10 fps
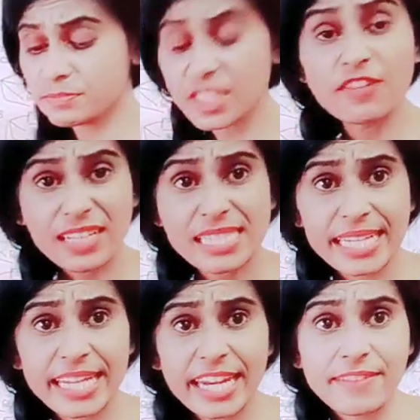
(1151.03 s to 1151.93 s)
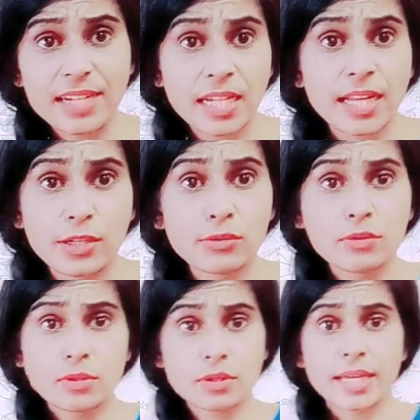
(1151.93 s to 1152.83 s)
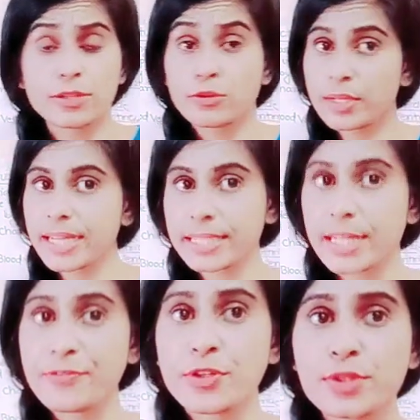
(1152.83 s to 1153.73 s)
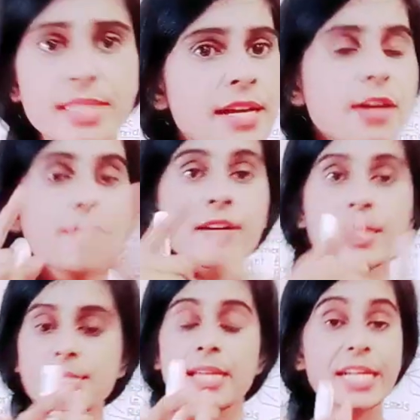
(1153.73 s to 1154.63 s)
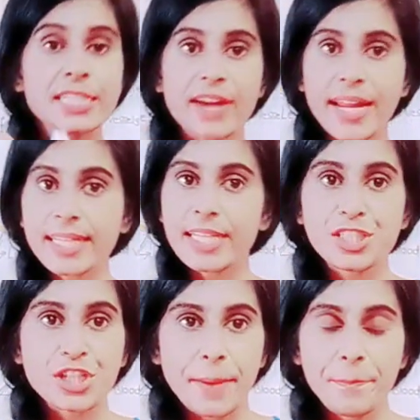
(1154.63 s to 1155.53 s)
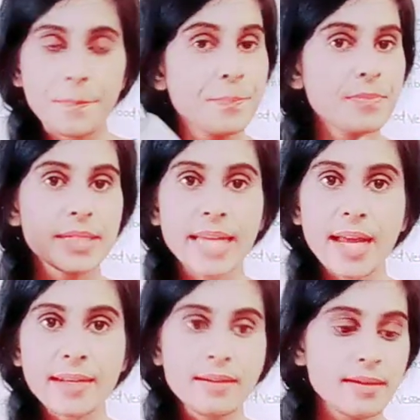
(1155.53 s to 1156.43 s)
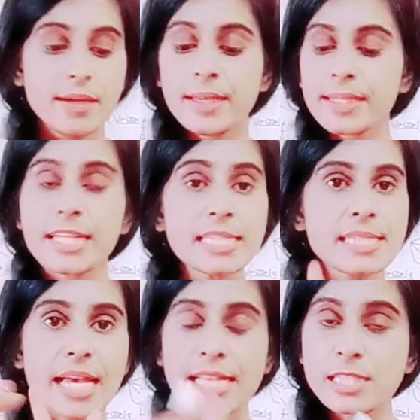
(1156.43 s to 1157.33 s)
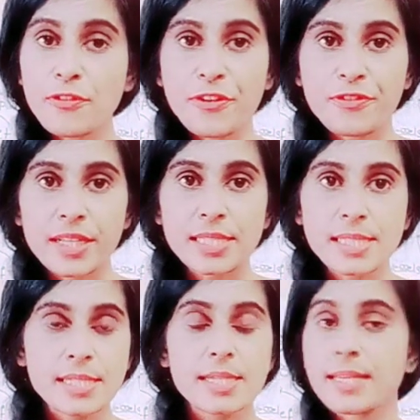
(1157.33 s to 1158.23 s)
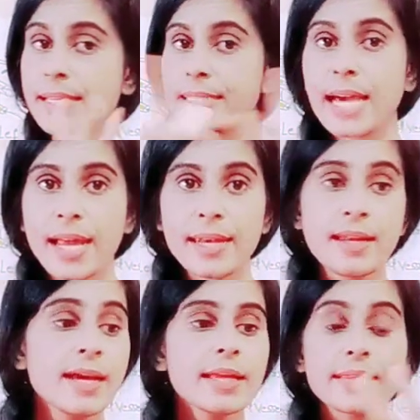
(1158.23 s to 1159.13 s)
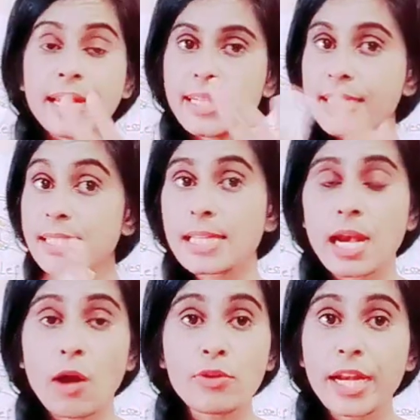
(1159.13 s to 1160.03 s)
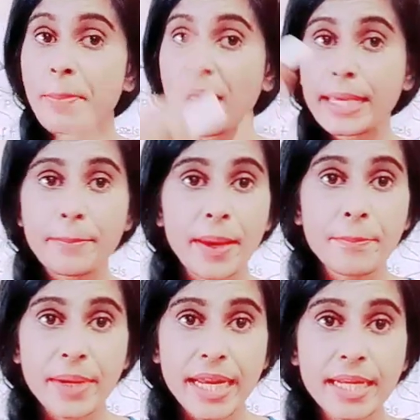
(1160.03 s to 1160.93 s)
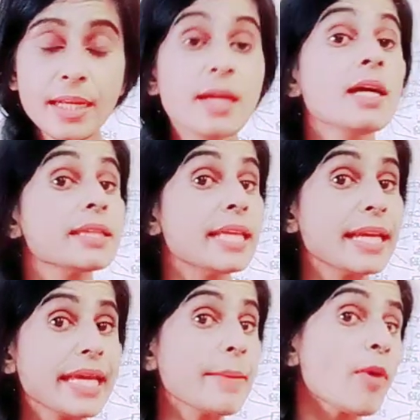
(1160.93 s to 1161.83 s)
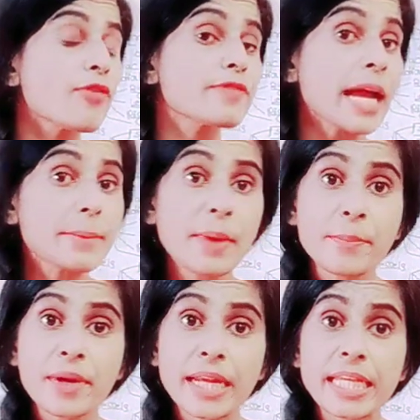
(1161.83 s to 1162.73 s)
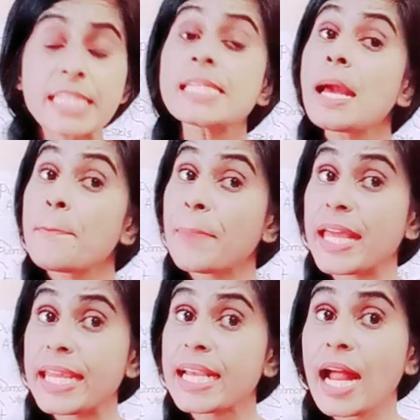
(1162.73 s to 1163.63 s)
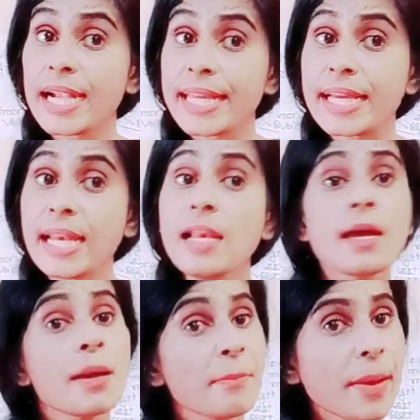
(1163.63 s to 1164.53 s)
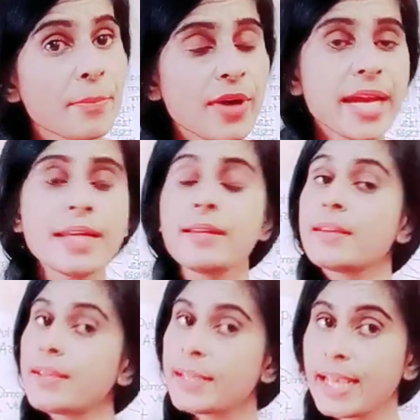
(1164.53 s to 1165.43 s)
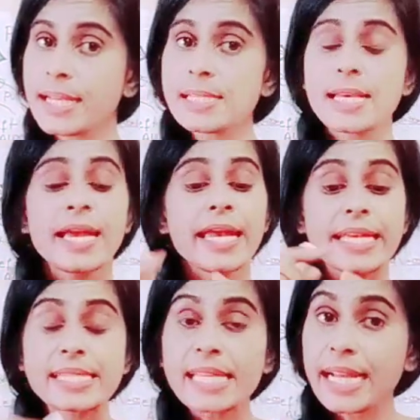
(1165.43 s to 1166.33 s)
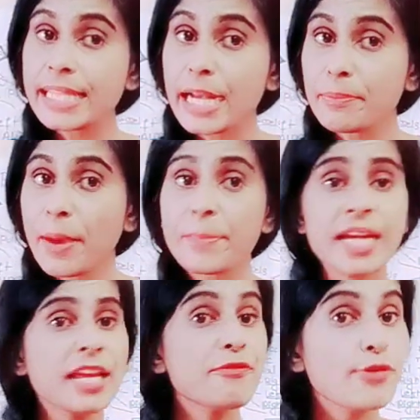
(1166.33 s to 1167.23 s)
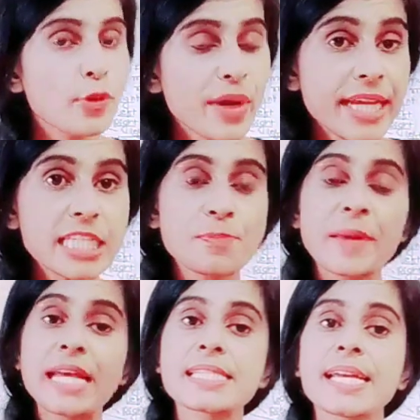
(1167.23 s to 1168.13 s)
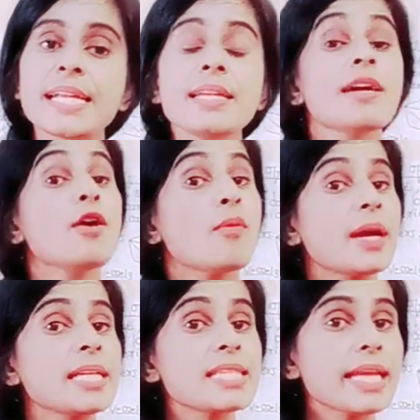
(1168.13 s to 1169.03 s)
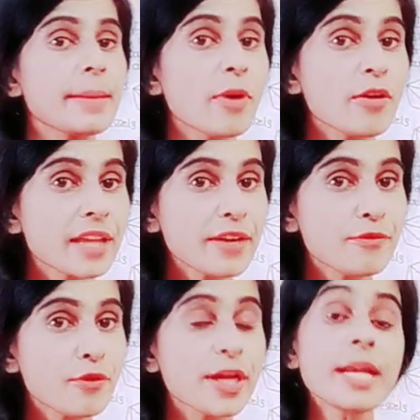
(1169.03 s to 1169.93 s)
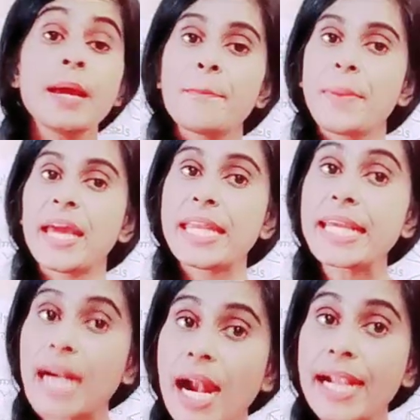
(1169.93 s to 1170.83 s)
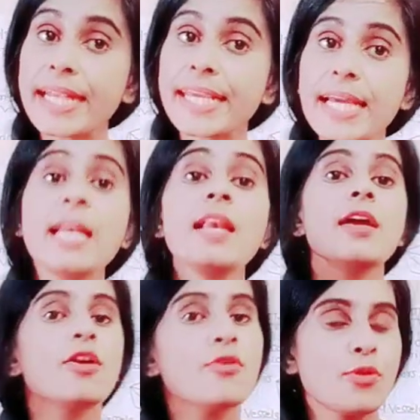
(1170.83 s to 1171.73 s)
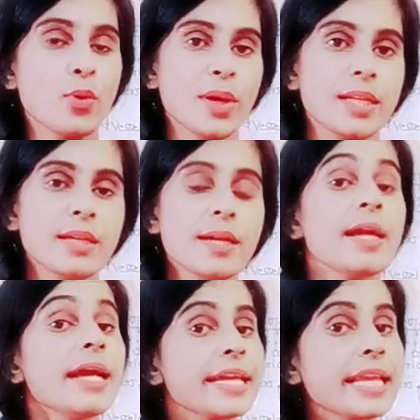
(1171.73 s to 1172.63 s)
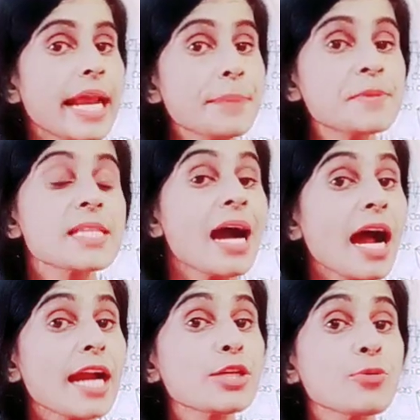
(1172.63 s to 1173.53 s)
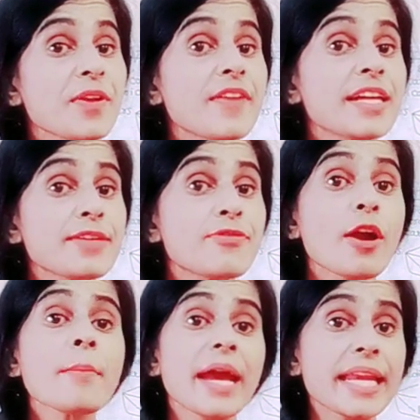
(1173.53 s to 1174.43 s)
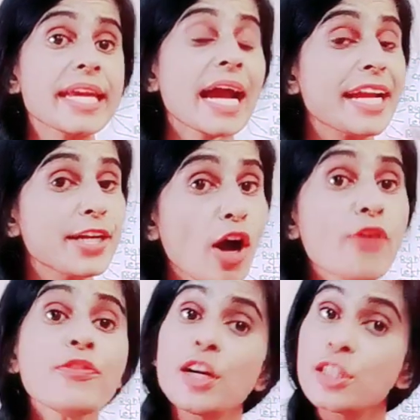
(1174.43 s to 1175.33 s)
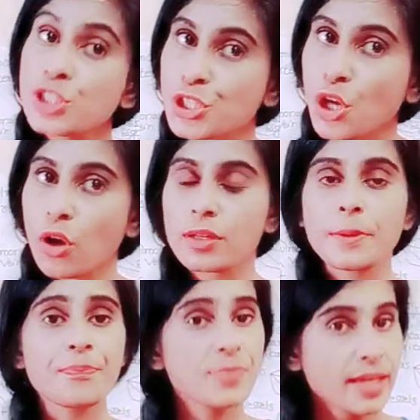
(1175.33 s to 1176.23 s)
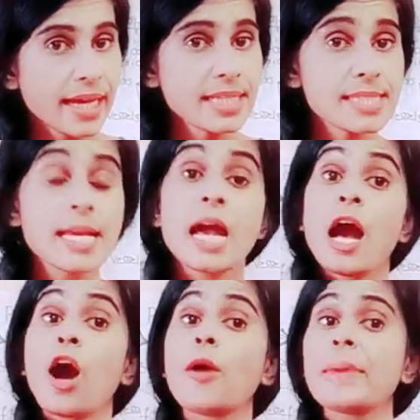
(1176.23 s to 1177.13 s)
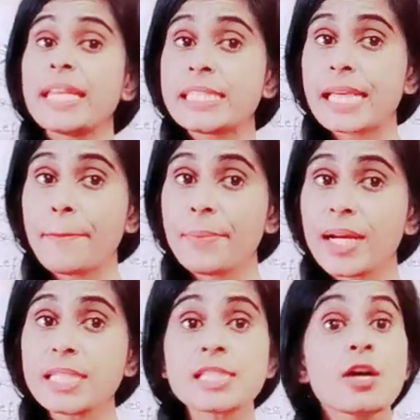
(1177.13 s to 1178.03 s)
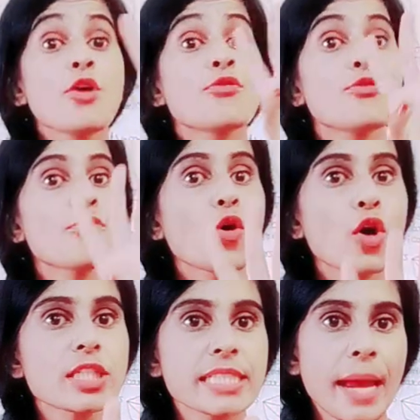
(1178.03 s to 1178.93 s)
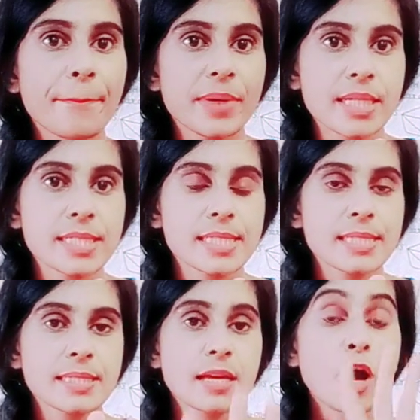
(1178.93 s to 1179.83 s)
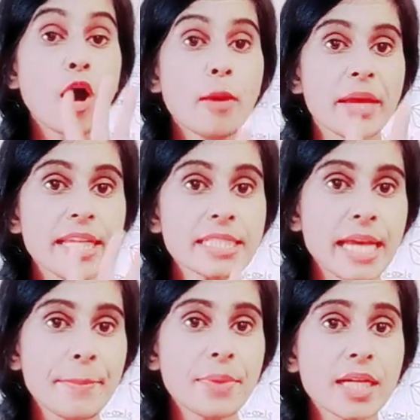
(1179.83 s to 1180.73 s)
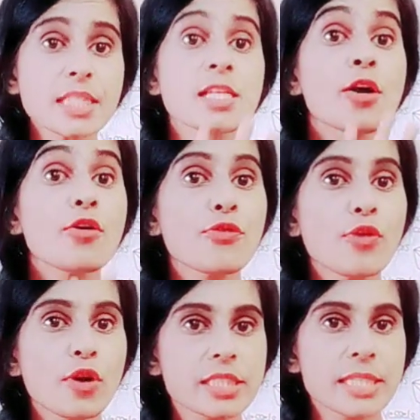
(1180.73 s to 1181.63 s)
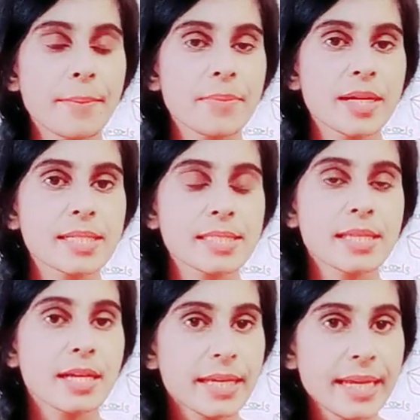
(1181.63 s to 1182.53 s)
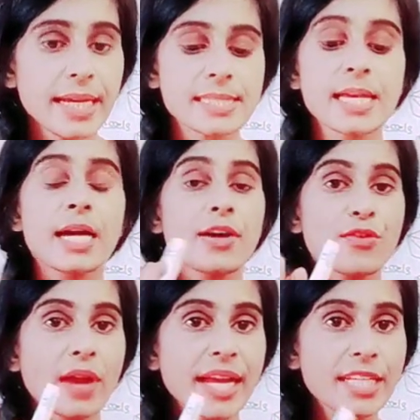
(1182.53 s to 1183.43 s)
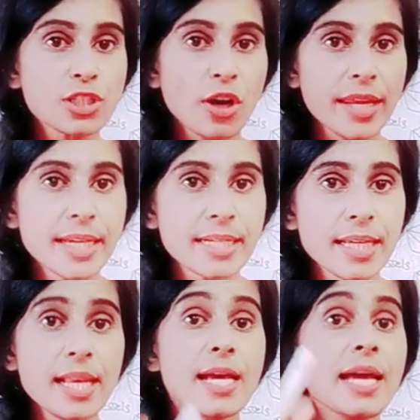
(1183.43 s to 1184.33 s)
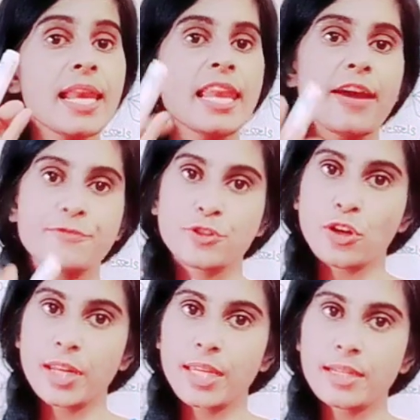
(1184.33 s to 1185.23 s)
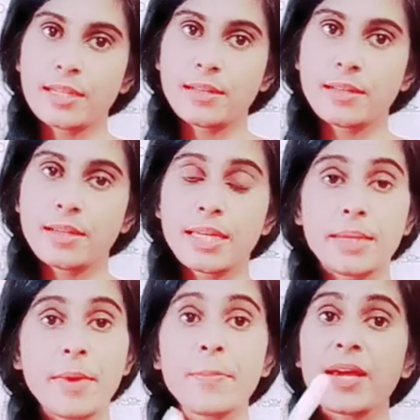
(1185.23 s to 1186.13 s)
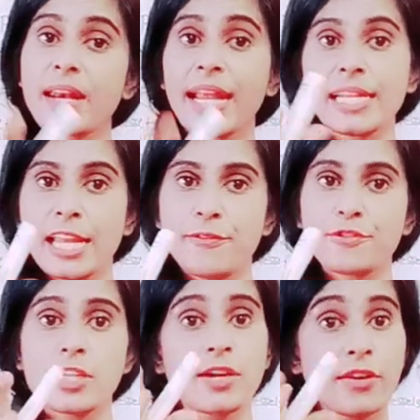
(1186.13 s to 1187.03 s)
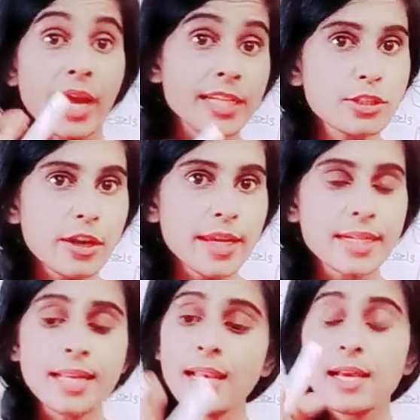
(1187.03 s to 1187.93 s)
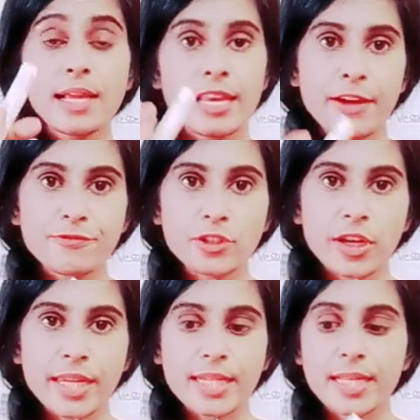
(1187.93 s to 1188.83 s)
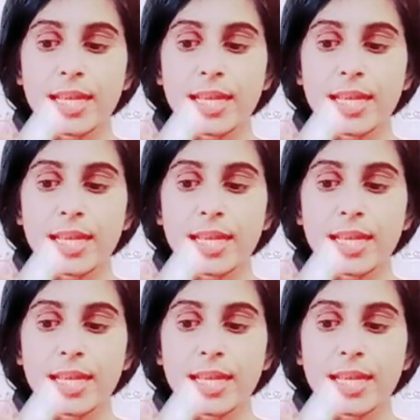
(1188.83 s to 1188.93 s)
Once again, I will tell you. Okay, don't get confused. First, triangle in shape, done. Yes, size of a fist, done. Then it is surrounded by a membrane. The name of that membrane is pericardial membrane. Yes, inside that membrane a fluid is present. What is the name of that fluid? Pericardial fluid. It helps the heart to prevent from any kind of shock. Yes, how many chambers? 4 chambers. How many chambers? 4 chambers. Yes, right auricle, left auricle. Remember, right, left. Right auricle, left auricle.